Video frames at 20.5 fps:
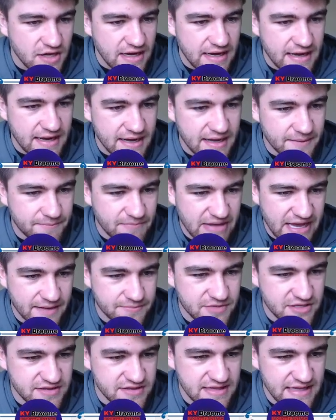Um,
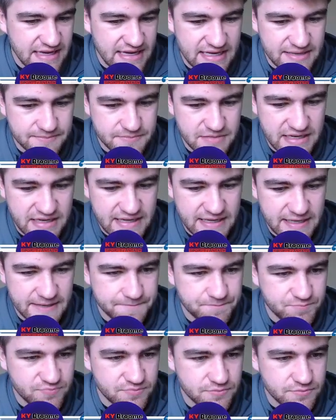Hammond, Lamb,
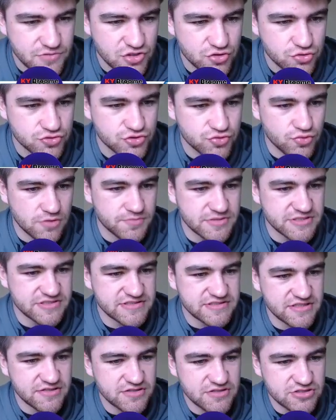um, Mills,
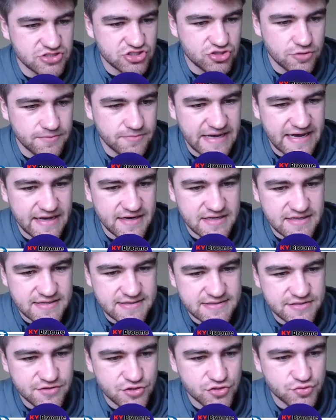Robinson, Germack,
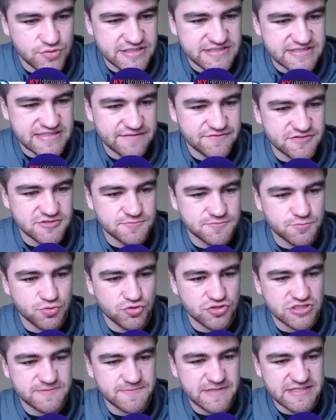27,
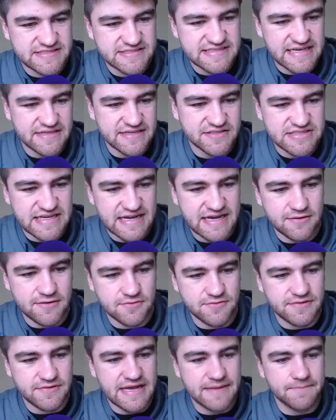Brooksby, Saint,
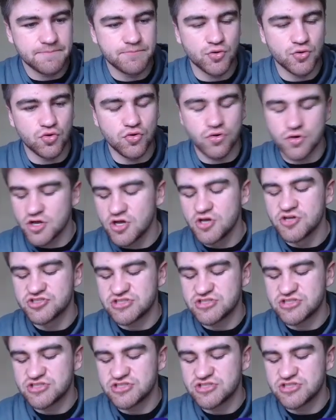Houghton, and Borg.